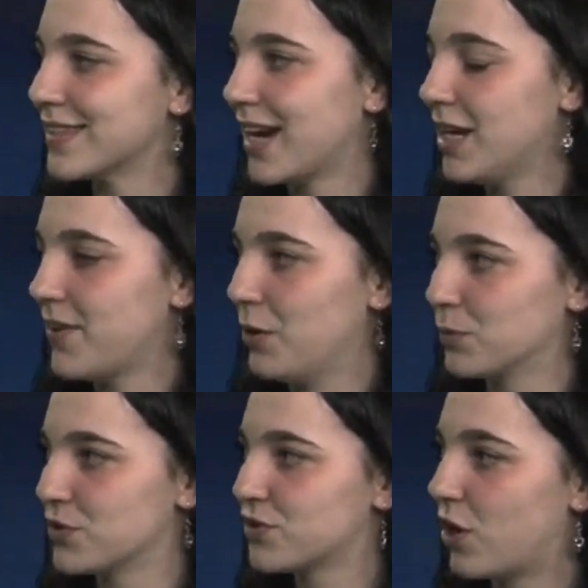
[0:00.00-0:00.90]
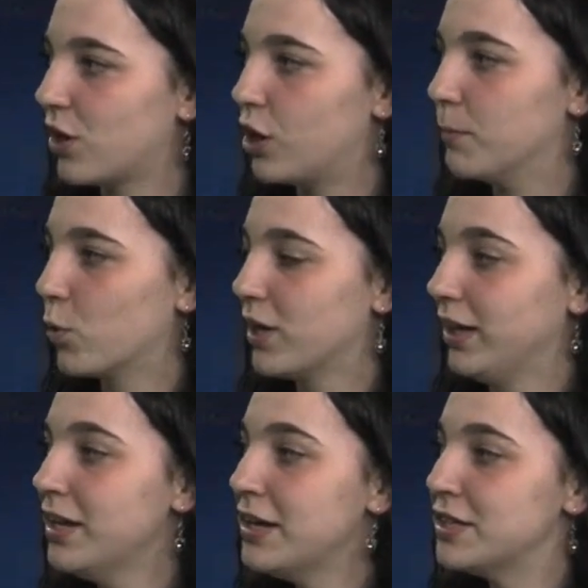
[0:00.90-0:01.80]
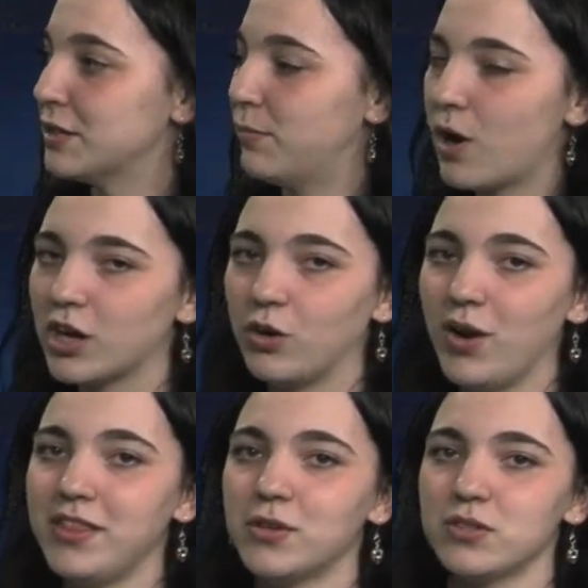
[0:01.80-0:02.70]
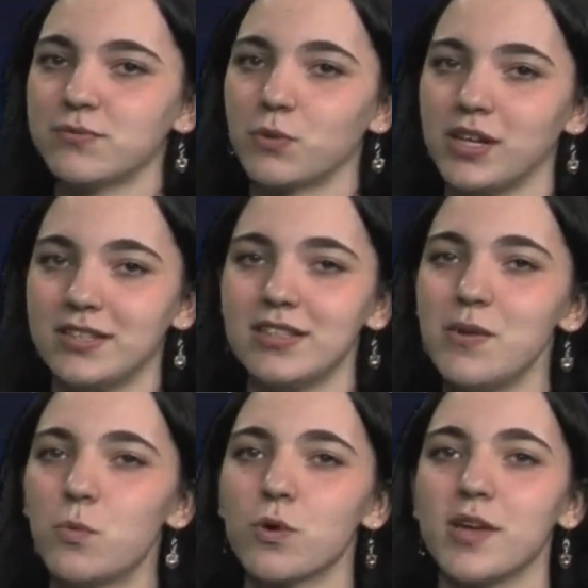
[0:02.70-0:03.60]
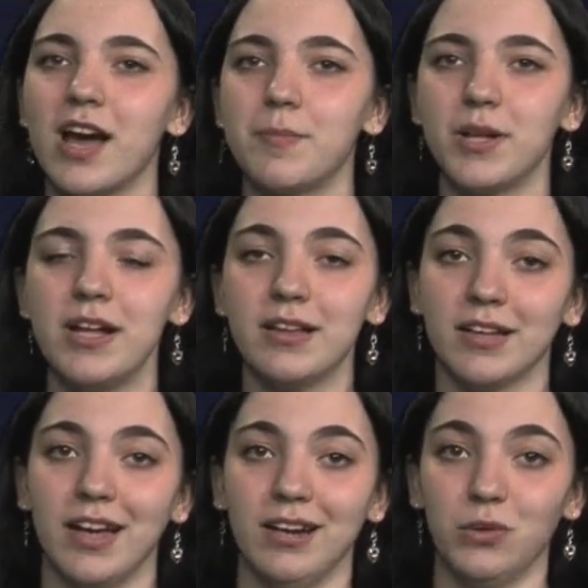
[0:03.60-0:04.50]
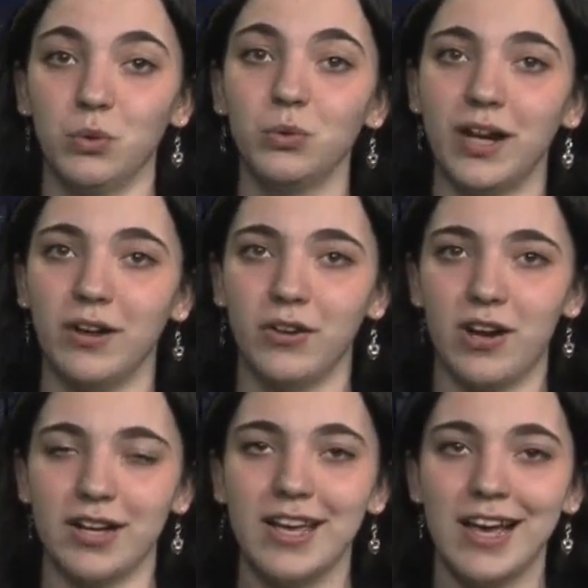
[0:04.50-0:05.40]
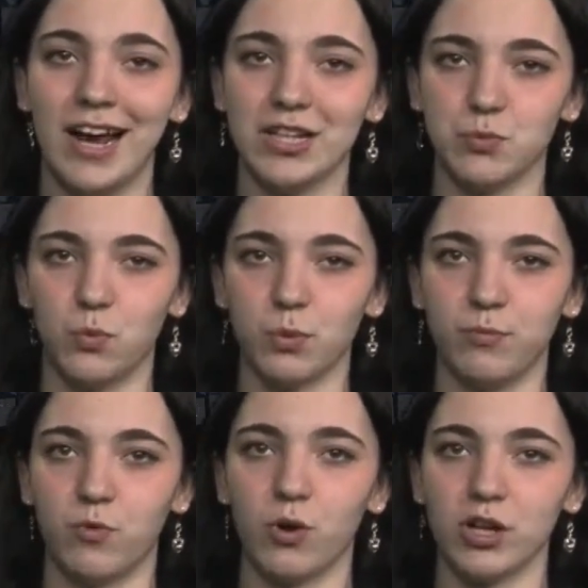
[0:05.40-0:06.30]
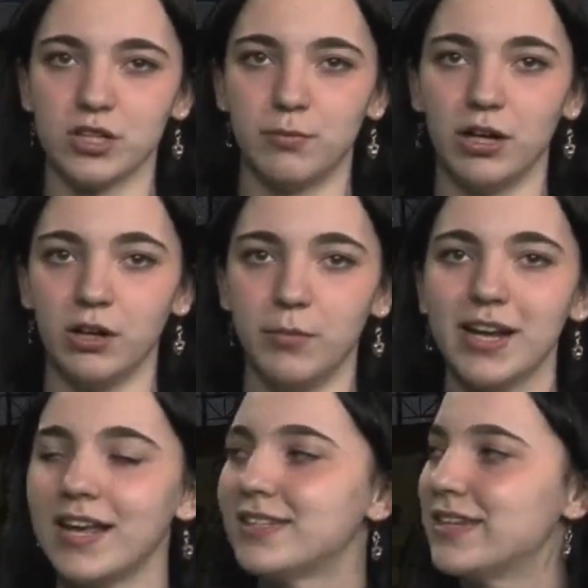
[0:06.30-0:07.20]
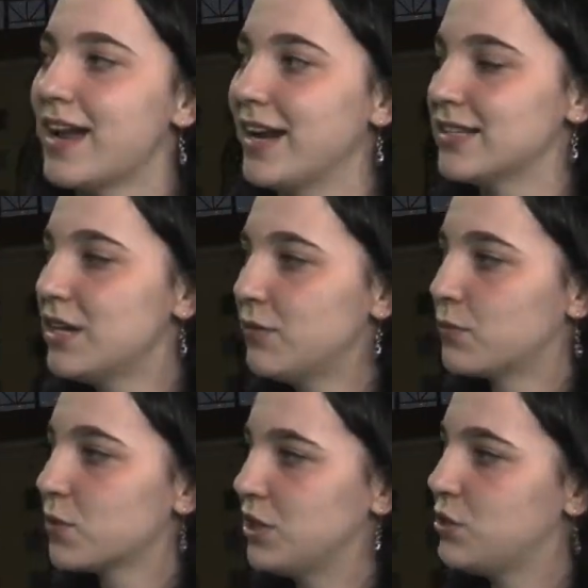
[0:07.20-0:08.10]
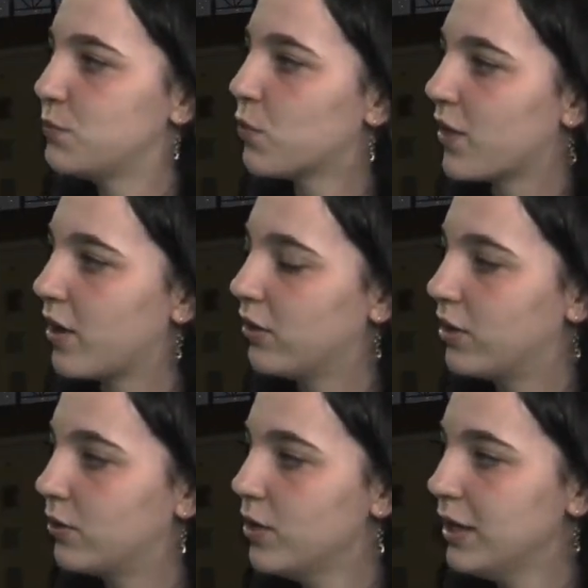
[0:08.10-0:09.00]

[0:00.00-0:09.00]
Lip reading: That's kind of how we'll start our morning tomorrow, in those 40s, and then warming up, going to cool down, not as warm for our tomorrow. But again, tonight, 42 for that low.